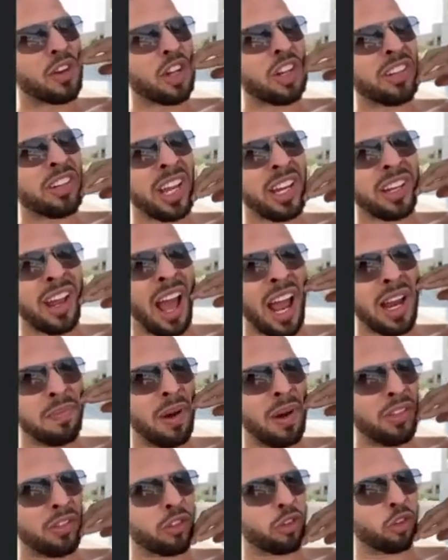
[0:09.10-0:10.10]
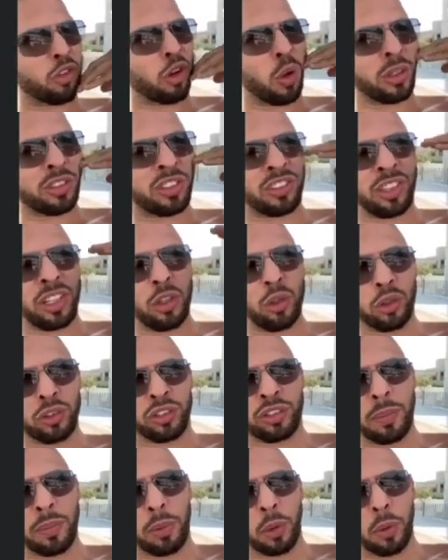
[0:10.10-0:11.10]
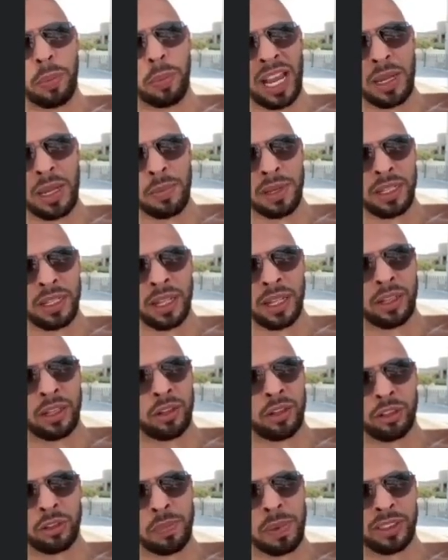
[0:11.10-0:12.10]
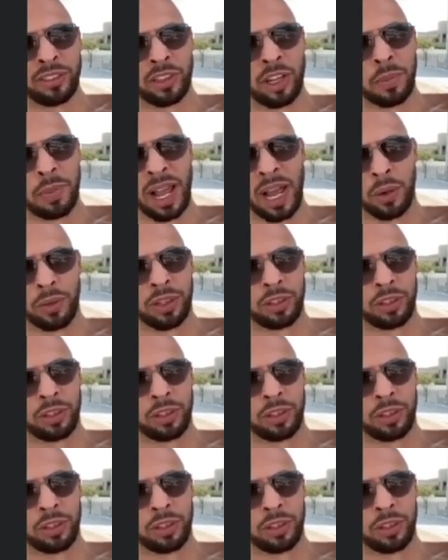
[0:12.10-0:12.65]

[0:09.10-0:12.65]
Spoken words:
if you're going to take 9 months to grow a single, simple baby, then you're just messing about.